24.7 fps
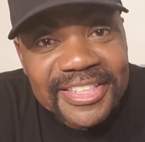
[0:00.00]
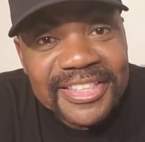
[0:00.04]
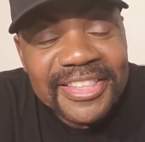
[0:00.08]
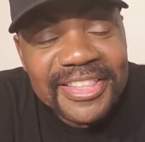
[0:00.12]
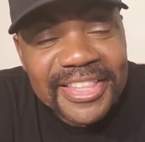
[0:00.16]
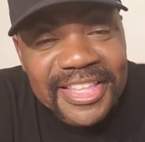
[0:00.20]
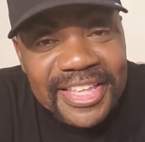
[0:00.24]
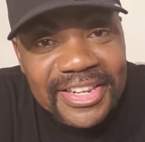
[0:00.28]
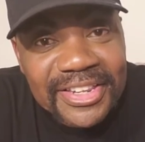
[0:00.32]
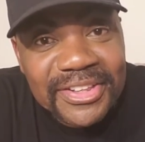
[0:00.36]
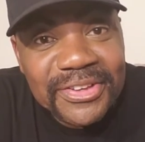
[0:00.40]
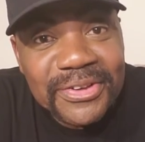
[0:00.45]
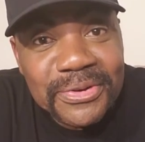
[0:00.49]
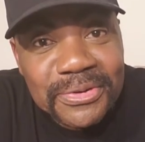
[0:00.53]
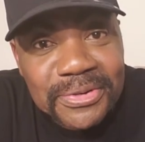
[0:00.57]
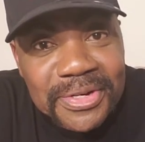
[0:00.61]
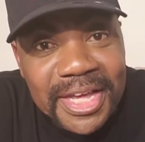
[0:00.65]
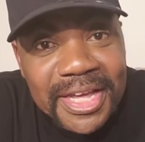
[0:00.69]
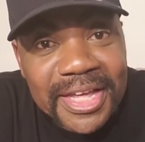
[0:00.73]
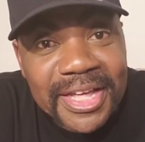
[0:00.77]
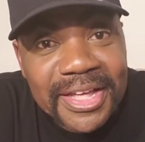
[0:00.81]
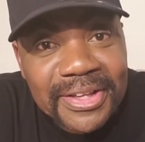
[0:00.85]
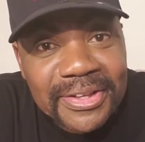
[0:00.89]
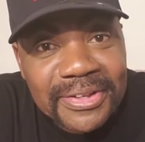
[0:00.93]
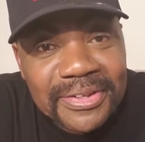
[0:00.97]
than to go down?
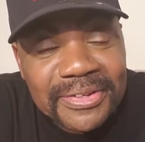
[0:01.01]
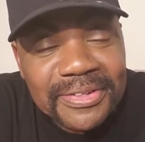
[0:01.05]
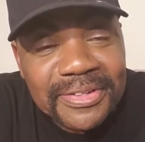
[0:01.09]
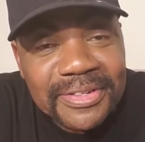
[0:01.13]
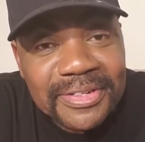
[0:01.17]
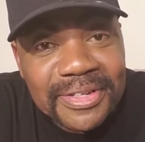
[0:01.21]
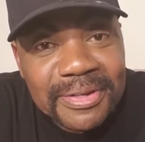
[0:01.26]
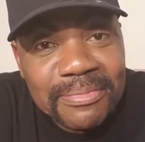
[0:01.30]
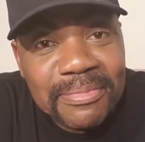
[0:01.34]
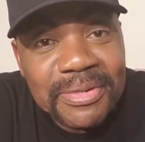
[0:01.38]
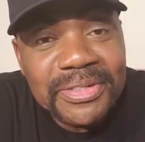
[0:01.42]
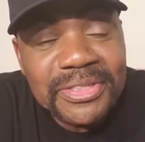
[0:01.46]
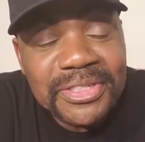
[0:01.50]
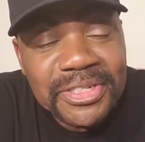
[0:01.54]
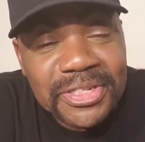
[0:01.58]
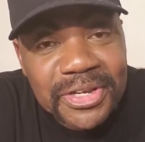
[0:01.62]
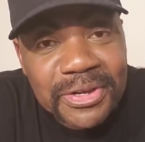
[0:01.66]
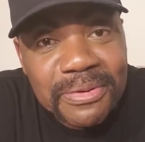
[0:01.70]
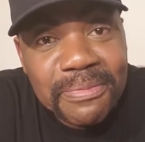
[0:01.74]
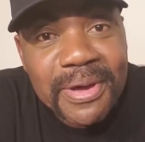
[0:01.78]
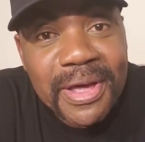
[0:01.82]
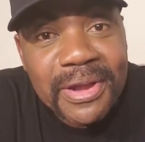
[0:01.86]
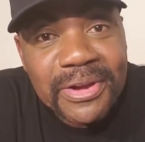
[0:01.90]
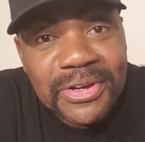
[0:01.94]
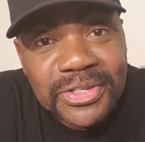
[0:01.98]
I'm going to tell you
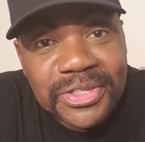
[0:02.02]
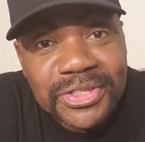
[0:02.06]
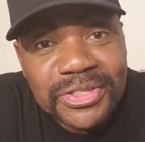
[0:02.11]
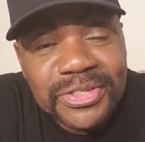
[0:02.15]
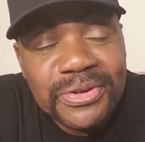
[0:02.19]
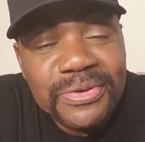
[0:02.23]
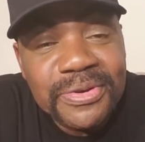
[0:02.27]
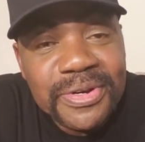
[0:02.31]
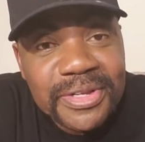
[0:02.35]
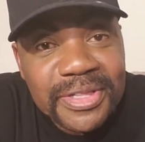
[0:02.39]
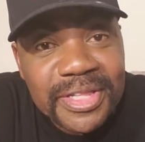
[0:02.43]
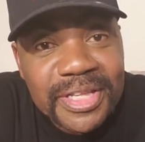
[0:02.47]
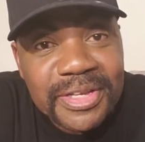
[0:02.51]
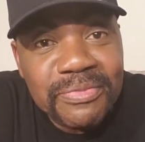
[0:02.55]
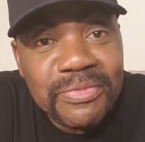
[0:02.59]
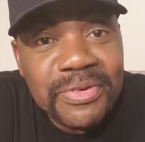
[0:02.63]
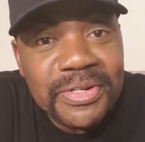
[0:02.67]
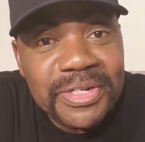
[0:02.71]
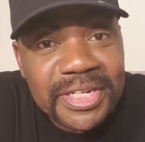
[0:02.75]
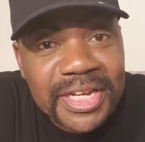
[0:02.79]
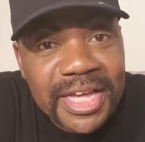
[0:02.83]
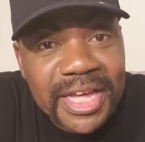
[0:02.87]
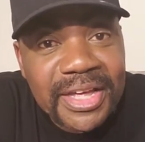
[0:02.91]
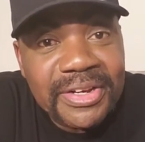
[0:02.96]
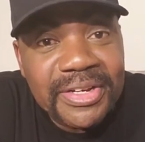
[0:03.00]
about a story that
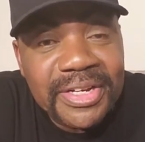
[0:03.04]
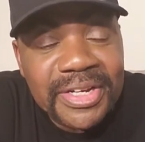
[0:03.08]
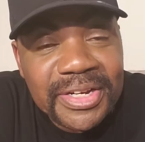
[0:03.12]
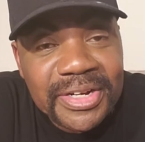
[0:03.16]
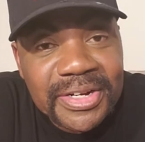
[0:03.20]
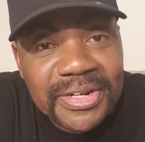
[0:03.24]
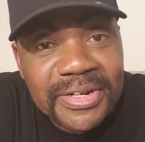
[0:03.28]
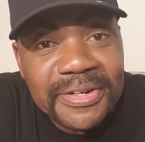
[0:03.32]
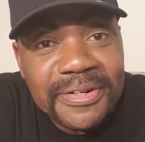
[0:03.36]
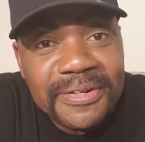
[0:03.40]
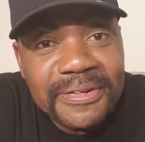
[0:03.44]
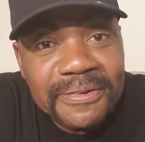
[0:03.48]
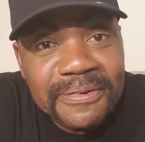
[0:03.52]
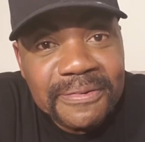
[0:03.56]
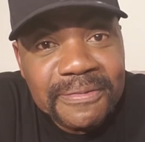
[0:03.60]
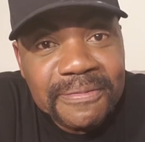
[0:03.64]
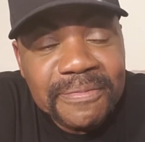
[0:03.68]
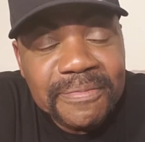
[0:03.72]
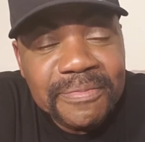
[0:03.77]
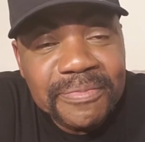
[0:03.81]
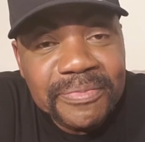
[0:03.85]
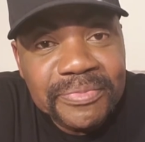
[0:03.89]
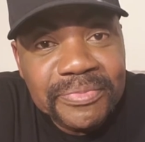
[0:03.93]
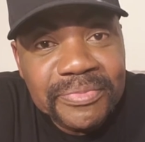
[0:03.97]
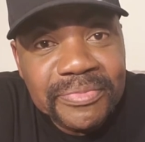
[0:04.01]
went down there.
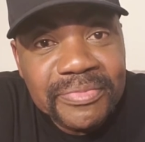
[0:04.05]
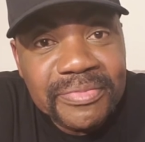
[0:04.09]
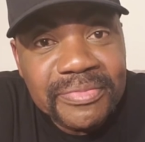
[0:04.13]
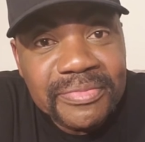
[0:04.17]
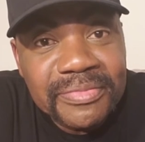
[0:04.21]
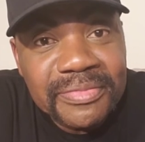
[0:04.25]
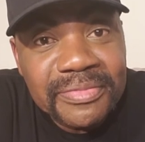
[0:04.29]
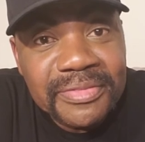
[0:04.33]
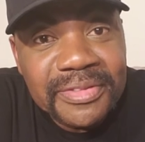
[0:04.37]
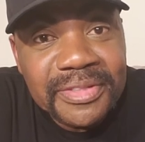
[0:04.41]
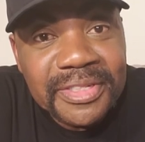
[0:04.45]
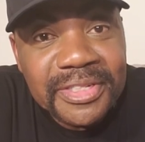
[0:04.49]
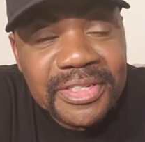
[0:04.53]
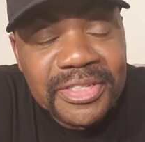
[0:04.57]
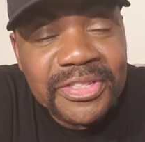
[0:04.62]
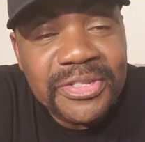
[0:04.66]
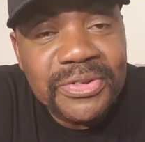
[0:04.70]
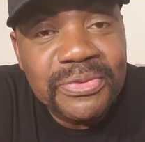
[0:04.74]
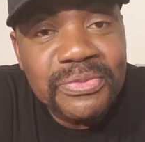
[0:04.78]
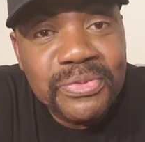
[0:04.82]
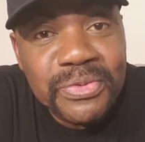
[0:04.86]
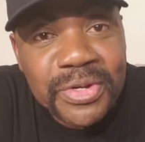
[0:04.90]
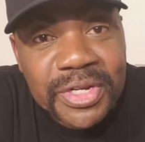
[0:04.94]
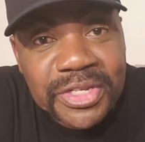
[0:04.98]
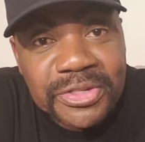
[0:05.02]
It's a
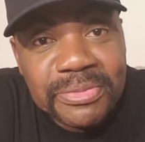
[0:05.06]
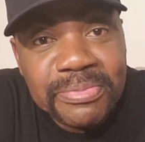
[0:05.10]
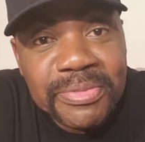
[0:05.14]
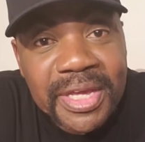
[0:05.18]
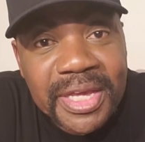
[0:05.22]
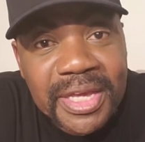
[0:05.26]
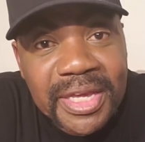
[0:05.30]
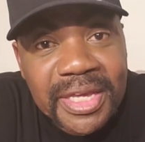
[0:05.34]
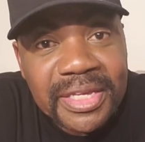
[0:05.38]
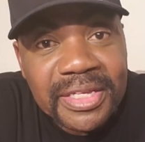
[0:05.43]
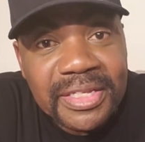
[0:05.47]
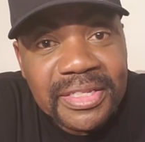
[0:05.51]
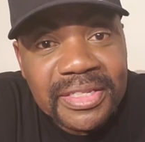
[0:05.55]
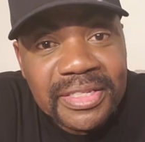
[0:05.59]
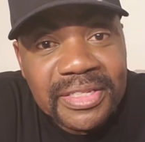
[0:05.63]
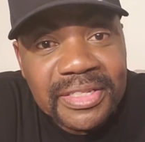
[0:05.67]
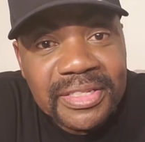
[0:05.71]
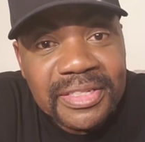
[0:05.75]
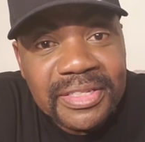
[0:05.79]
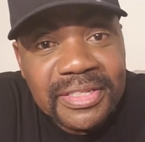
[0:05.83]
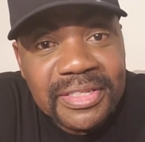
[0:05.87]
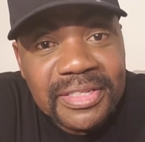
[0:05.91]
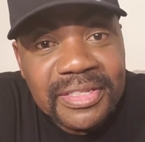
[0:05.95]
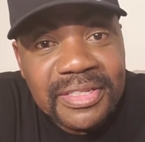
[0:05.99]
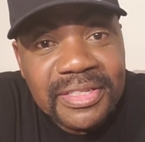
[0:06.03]
rich man
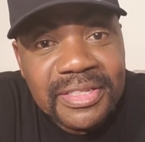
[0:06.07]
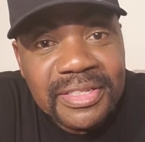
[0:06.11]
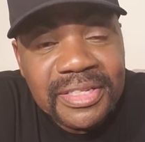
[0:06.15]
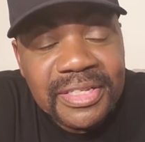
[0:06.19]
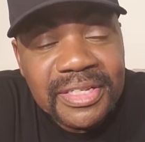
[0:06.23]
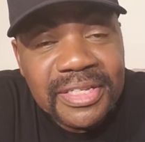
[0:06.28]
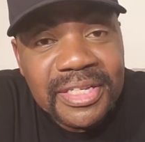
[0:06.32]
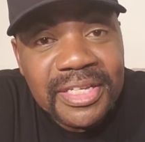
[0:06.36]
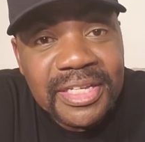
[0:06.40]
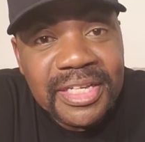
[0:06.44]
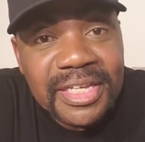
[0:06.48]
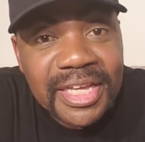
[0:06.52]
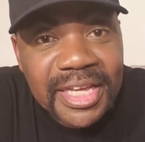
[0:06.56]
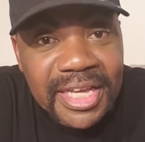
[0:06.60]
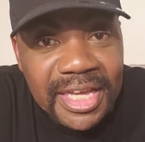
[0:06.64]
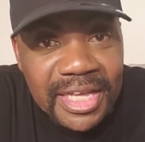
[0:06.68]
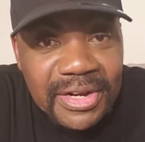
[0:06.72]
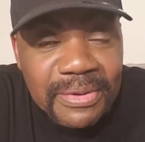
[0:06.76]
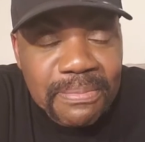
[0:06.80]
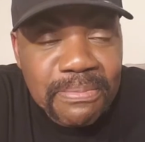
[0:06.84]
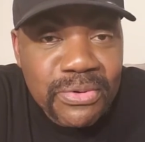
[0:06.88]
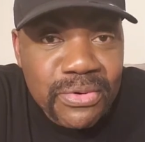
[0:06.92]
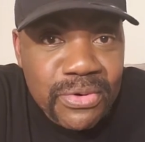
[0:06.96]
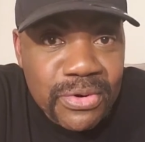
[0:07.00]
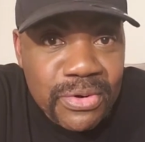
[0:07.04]
and
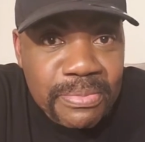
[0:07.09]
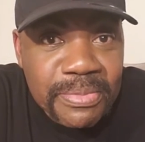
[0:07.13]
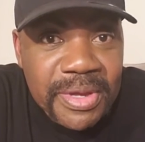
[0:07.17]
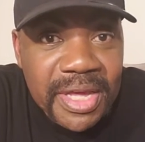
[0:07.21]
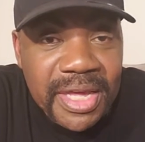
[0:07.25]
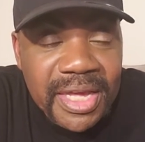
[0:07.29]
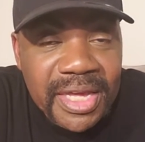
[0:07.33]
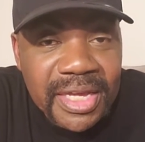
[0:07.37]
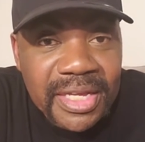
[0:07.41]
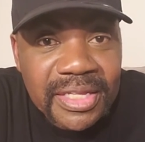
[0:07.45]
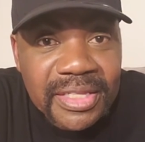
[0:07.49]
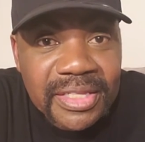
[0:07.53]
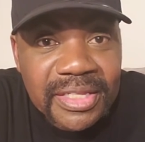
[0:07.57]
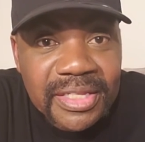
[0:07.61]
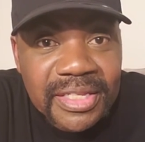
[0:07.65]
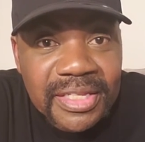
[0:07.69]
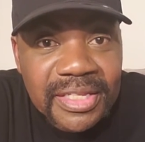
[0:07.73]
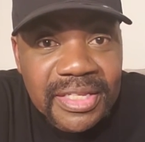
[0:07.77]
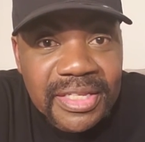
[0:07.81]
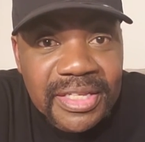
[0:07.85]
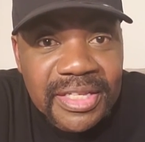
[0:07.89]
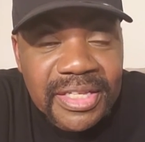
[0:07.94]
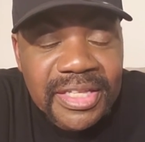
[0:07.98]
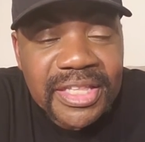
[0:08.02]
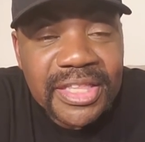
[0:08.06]
a poor man.
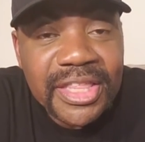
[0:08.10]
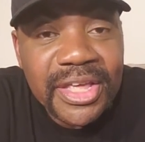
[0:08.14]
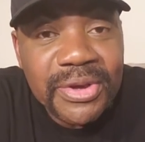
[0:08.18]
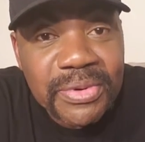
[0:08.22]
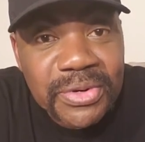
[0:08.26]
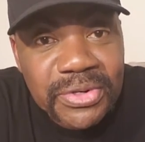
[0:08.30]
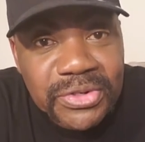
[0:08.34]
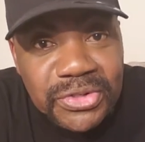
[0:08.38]
They were